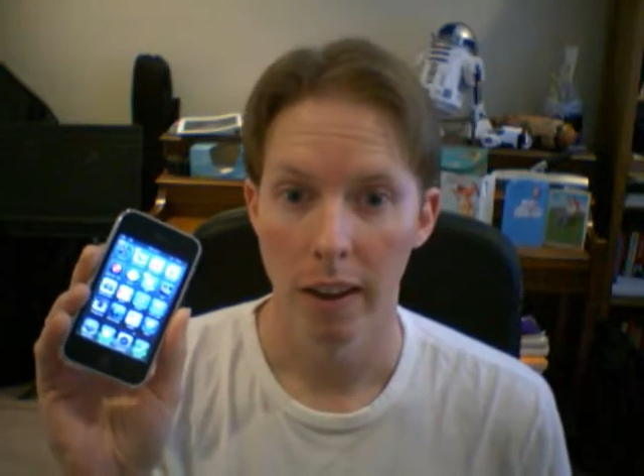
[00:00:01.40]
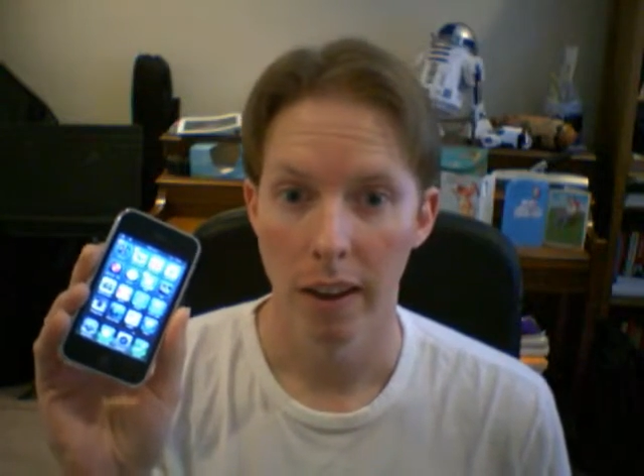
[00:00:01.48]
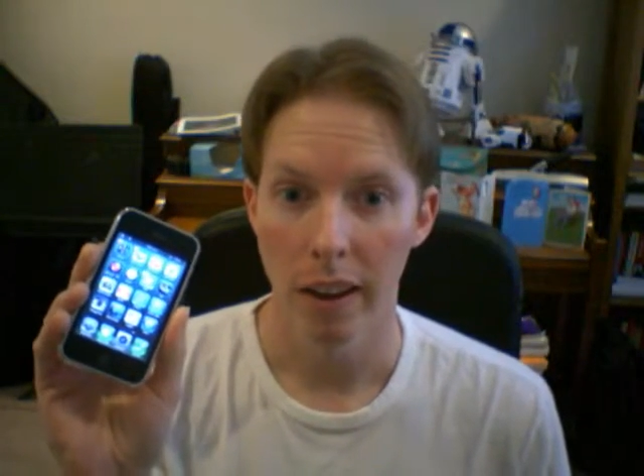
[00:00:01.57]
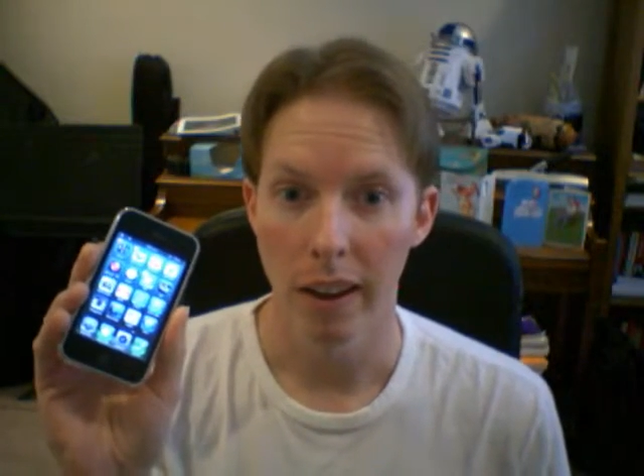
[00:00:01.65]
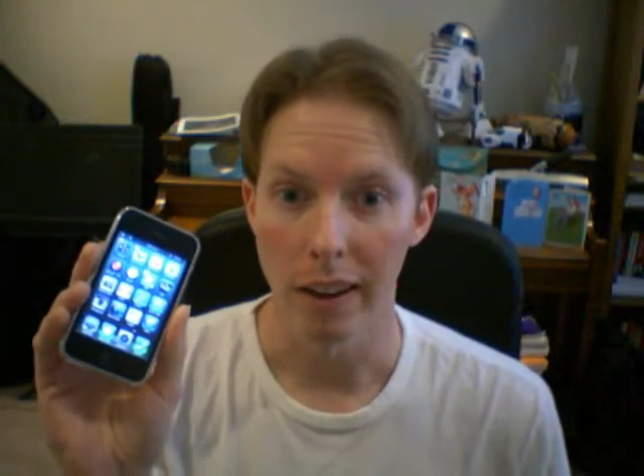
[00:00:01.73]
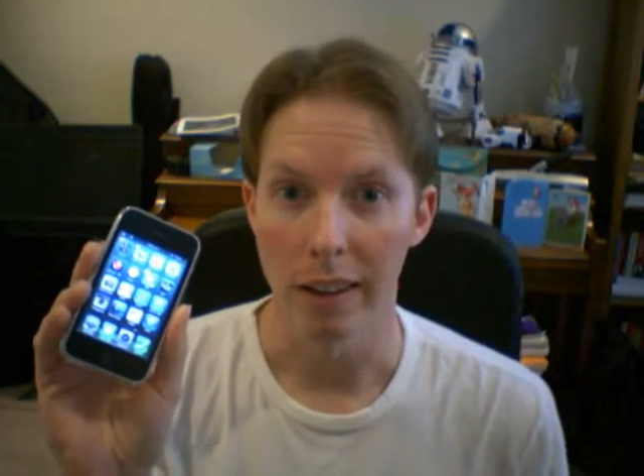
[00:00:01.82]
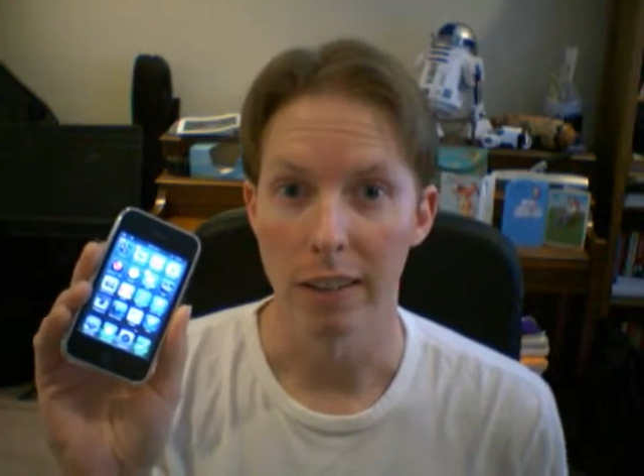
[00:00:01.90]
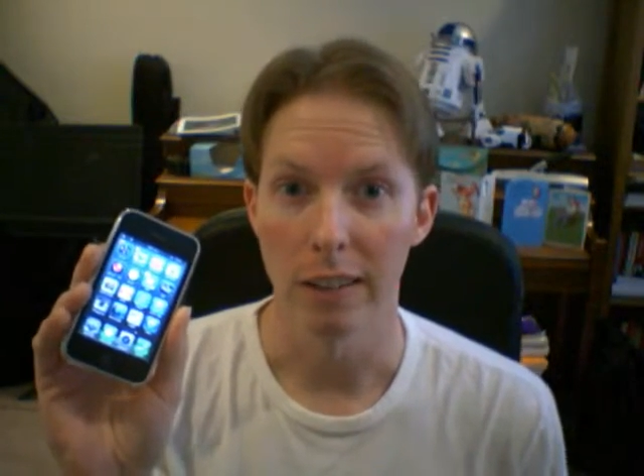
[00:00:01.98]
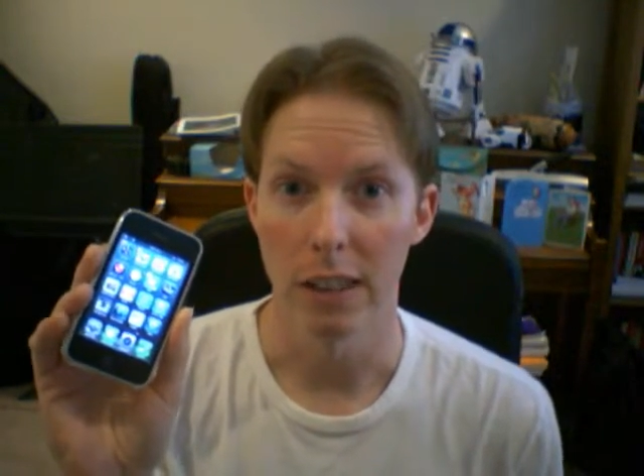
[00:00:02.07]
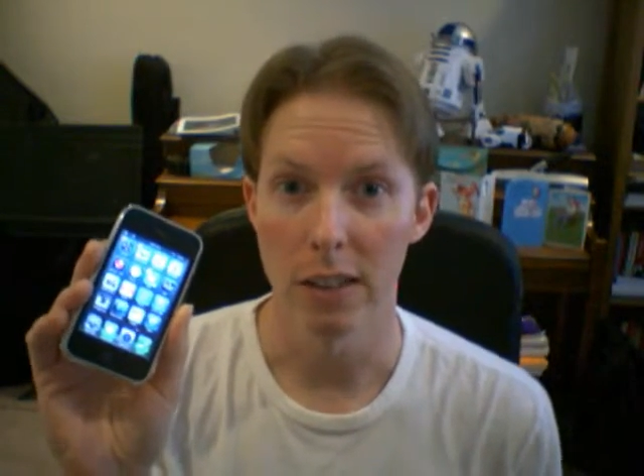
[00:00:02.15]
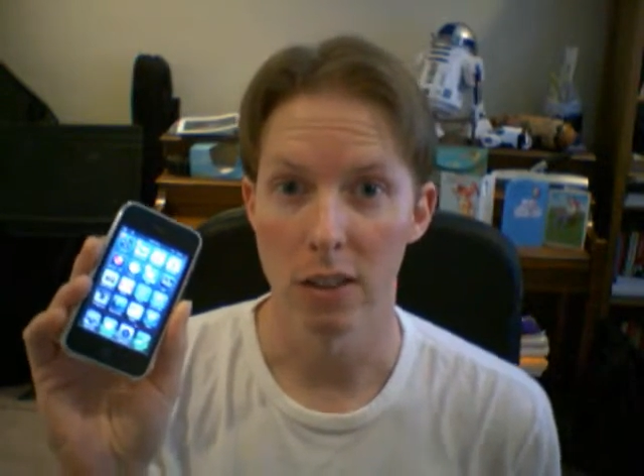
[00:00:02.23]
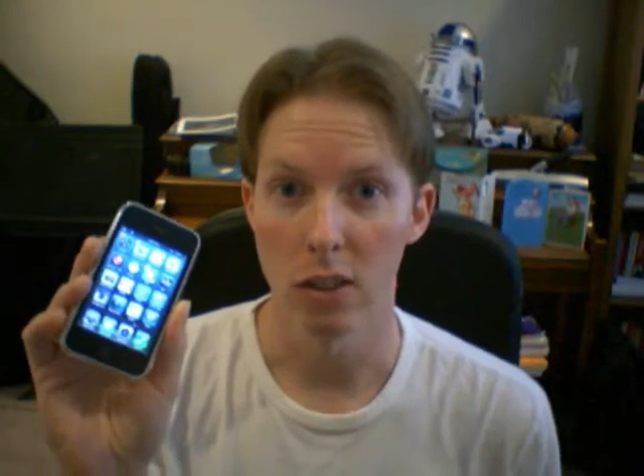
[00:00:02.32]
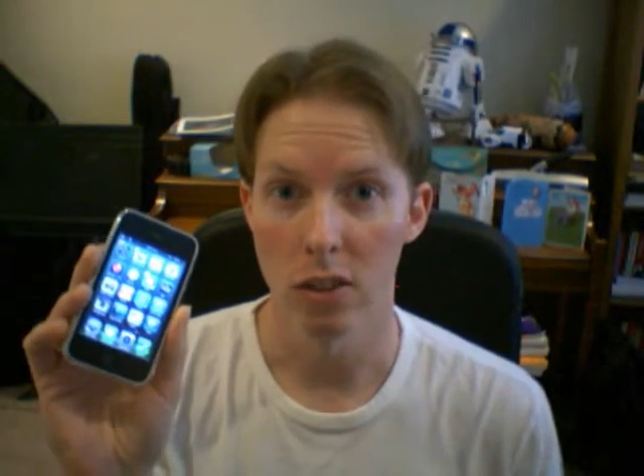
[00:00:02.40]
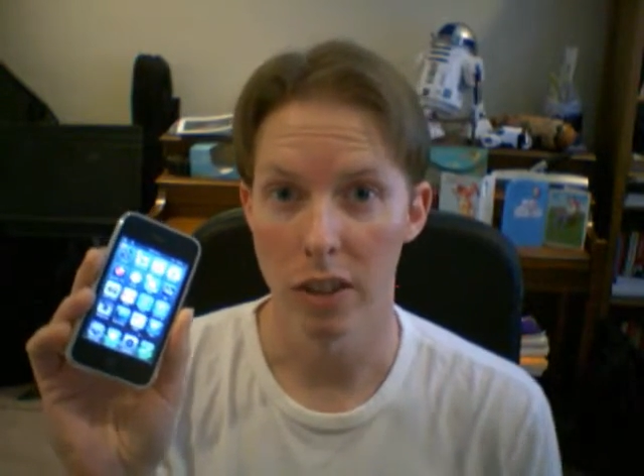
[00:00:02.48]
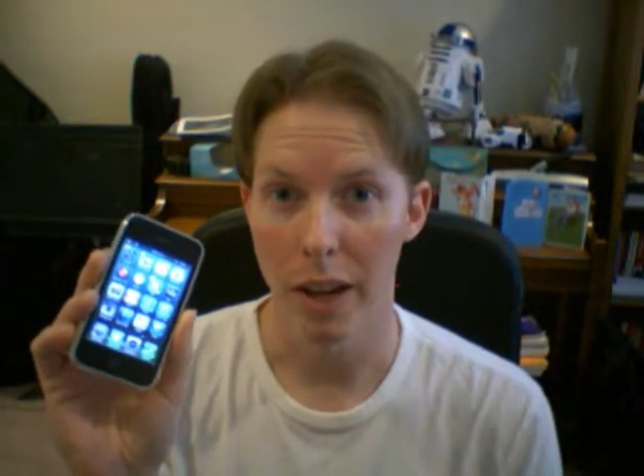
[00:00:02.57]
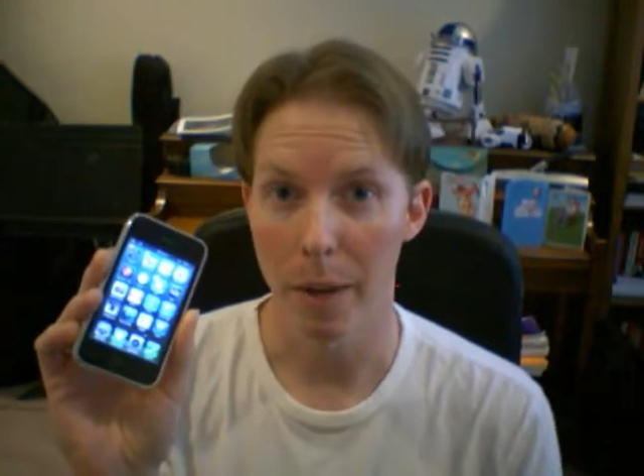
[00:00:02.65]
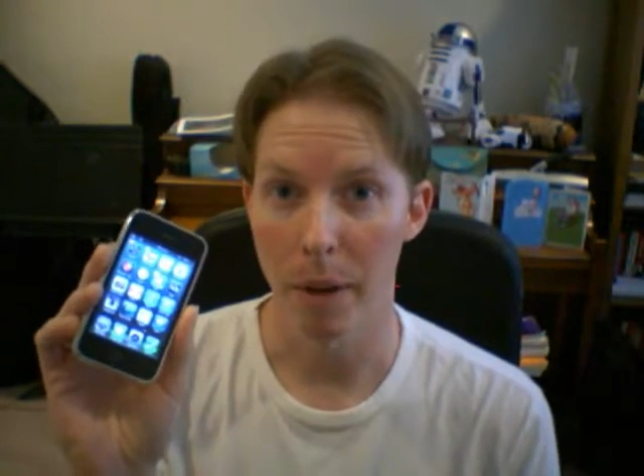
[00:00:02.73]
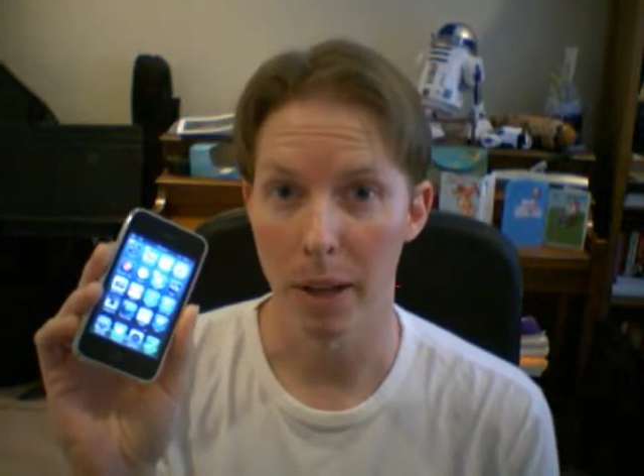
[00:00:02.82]
Hey, this is
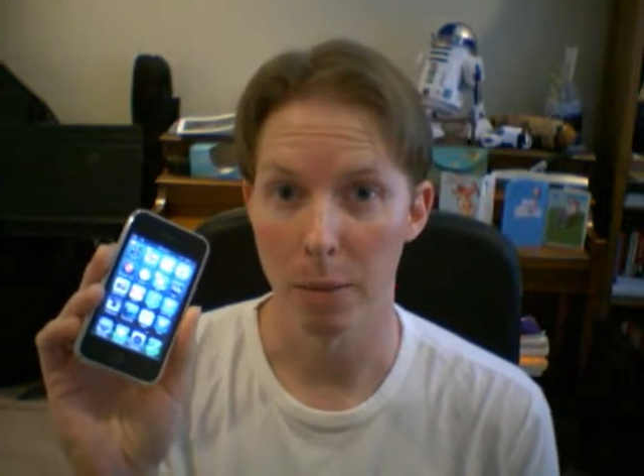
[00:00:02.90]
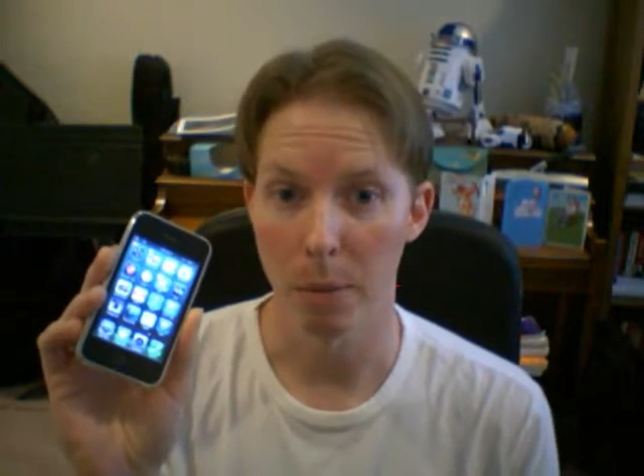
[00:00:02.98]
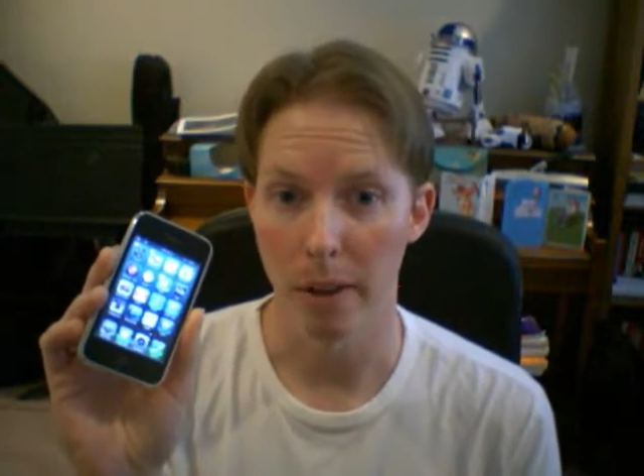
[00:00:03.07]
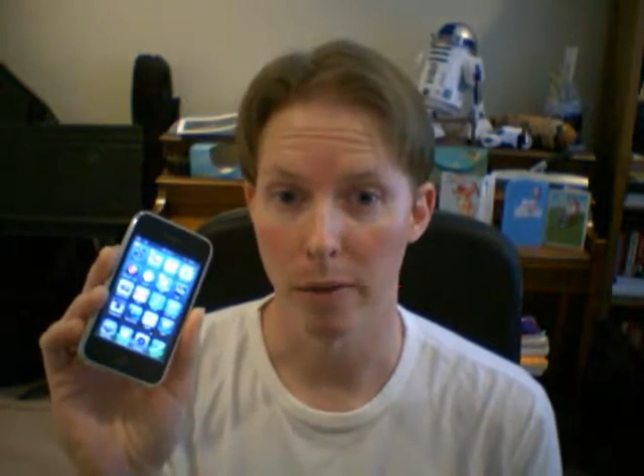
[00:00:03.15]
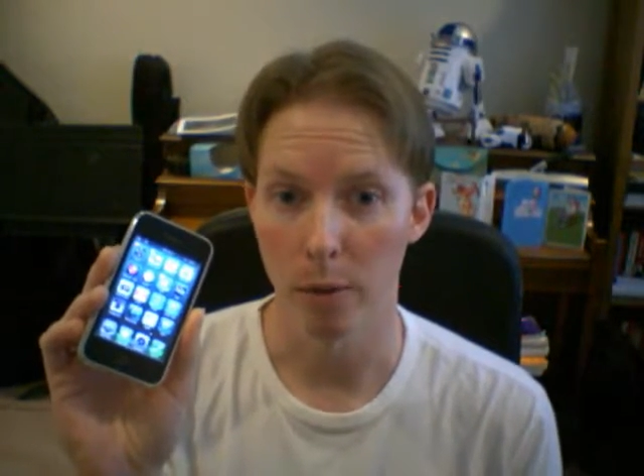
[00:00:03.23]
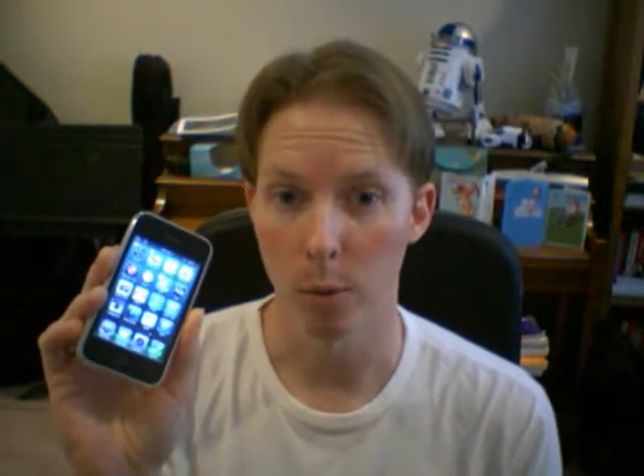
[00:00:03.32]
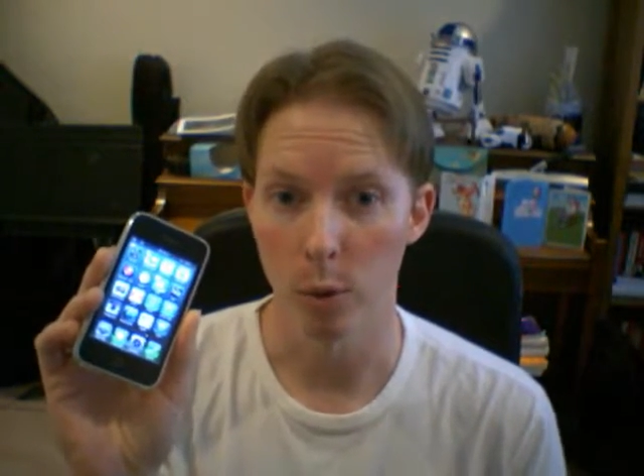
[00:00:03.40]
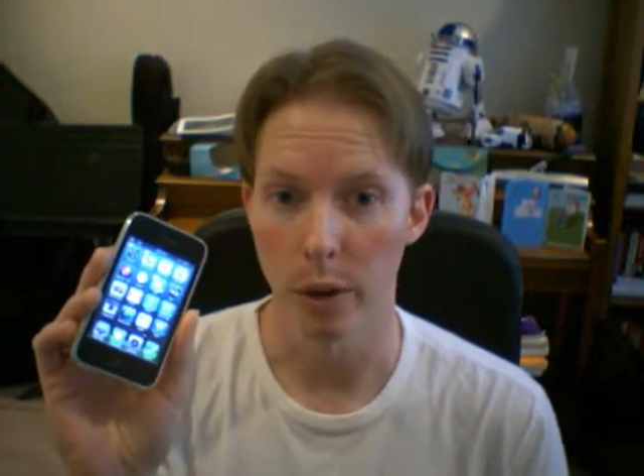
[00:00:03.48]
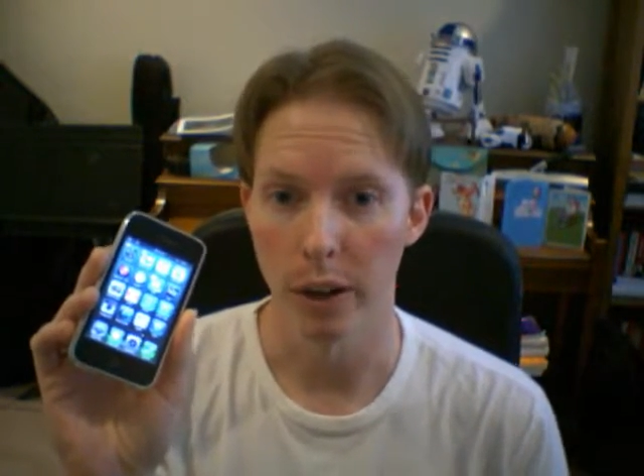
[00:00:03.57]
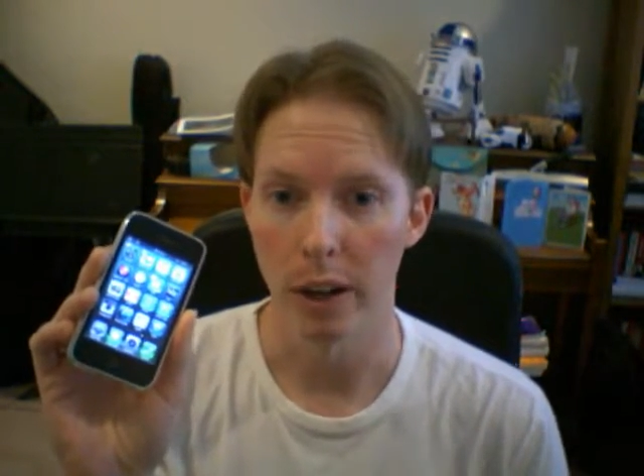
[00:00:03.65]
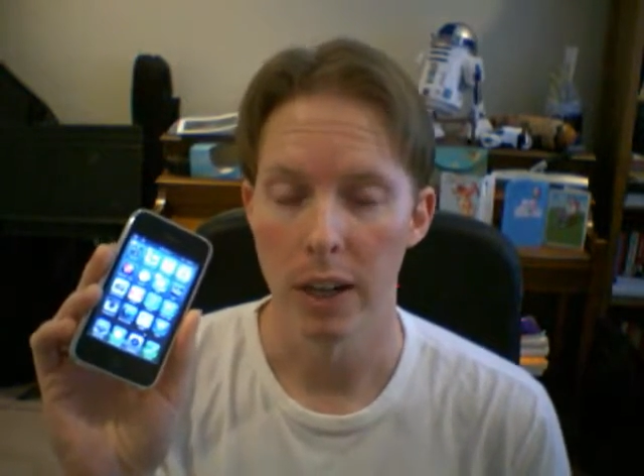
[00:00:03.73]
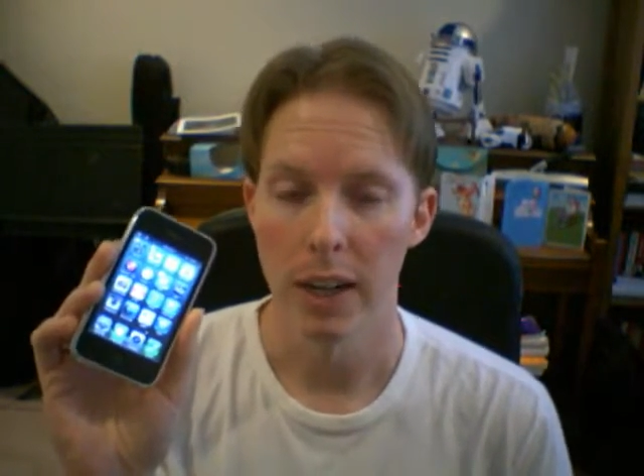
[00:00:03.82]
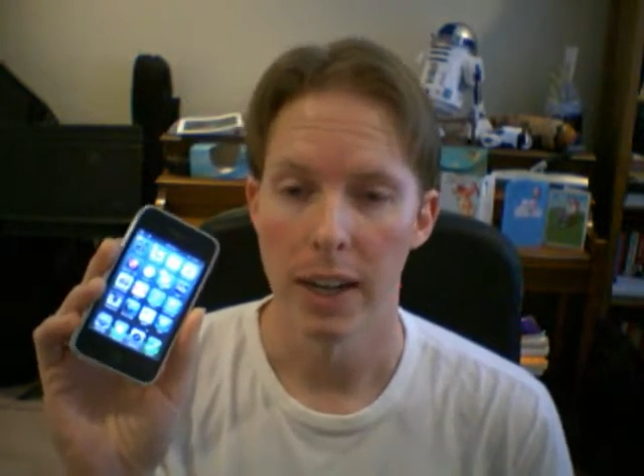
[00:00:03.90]
Sam Baseman from Twitter.